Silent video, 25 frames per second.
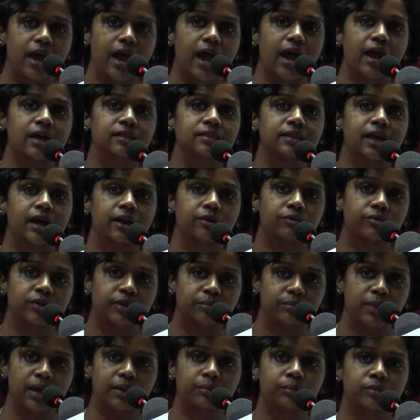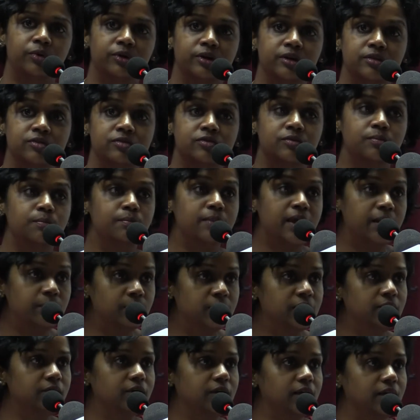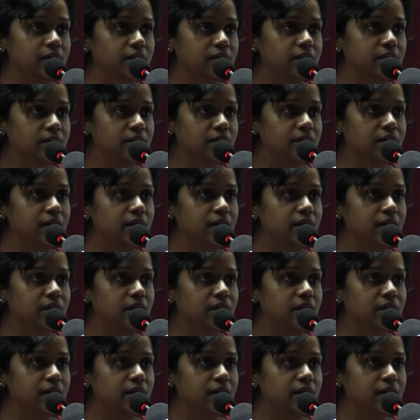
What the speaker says: and that remembrance, memory,